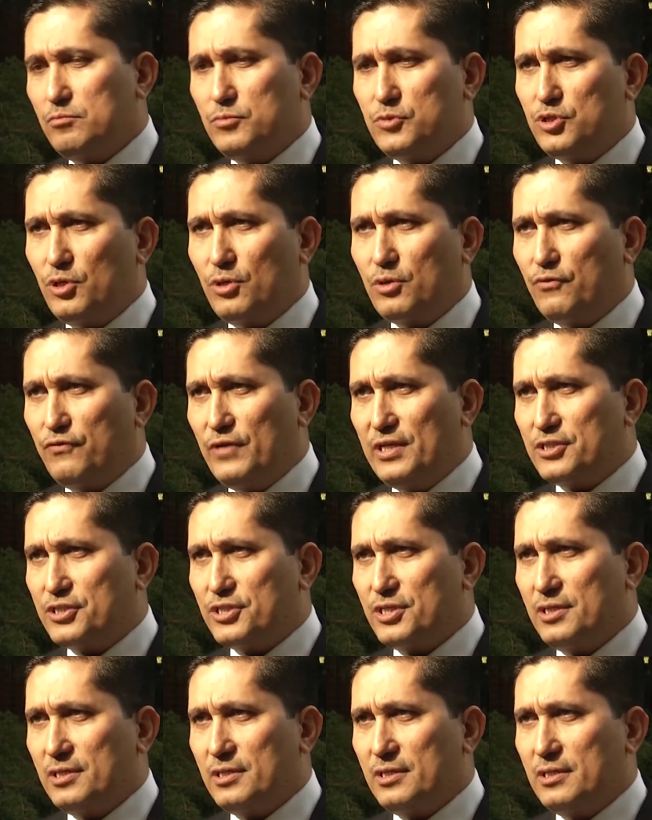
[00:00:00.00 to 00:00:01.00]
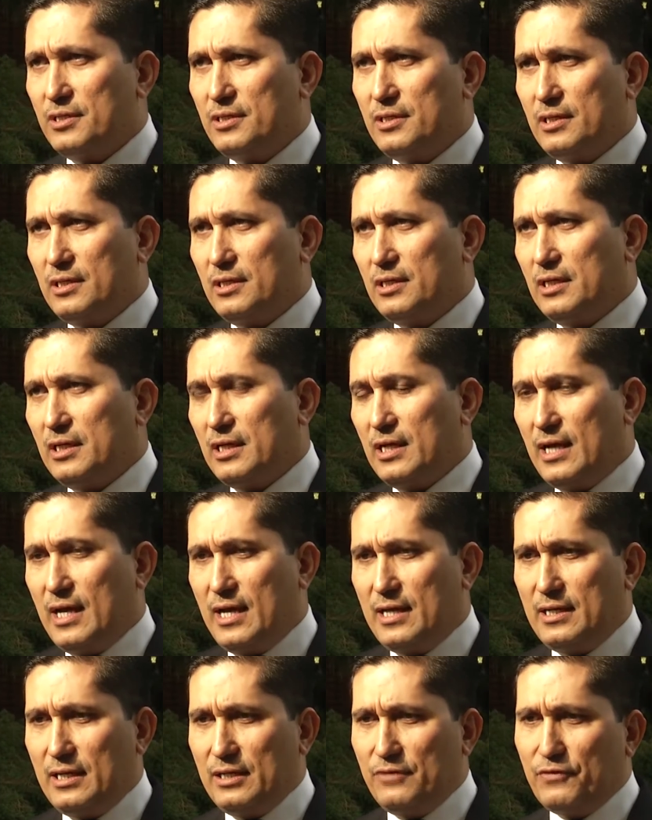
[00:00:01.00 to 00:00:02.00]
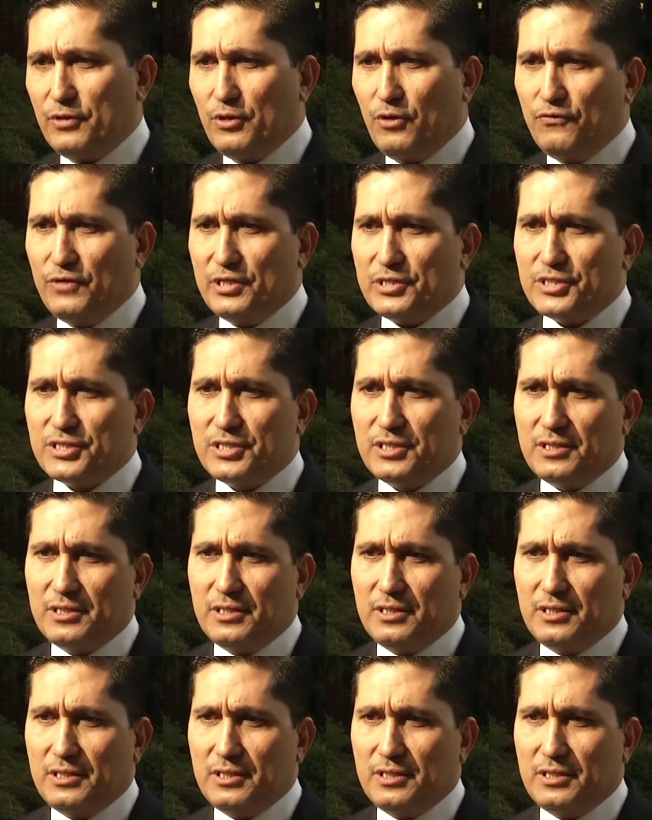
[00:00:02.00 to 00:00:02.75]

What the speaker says: Djokovic, Ana Ivanovic.